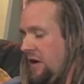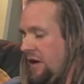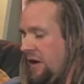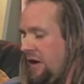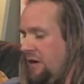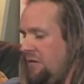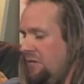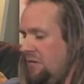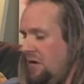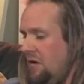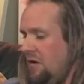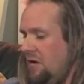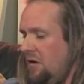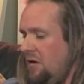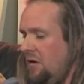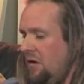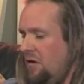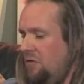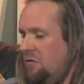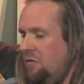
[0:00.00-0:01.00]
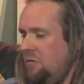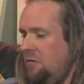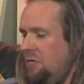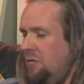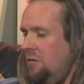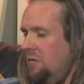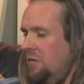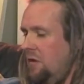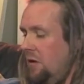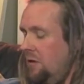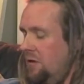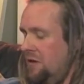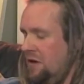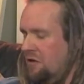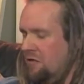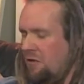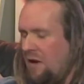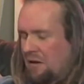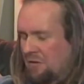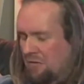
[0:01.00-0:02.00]
Uh, on
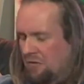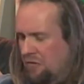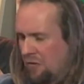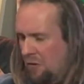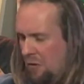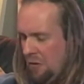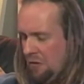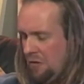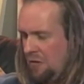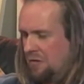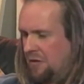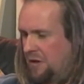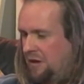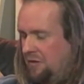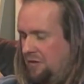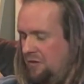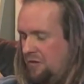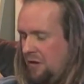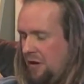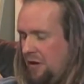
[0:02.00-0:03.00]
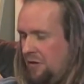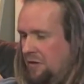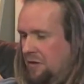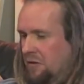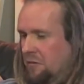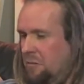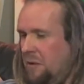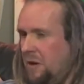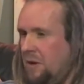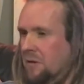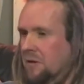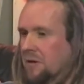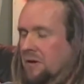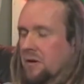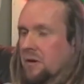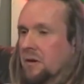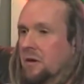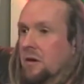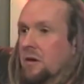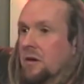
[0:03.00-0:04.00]
the ground floor of inside this
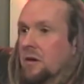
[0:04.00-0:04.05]
building,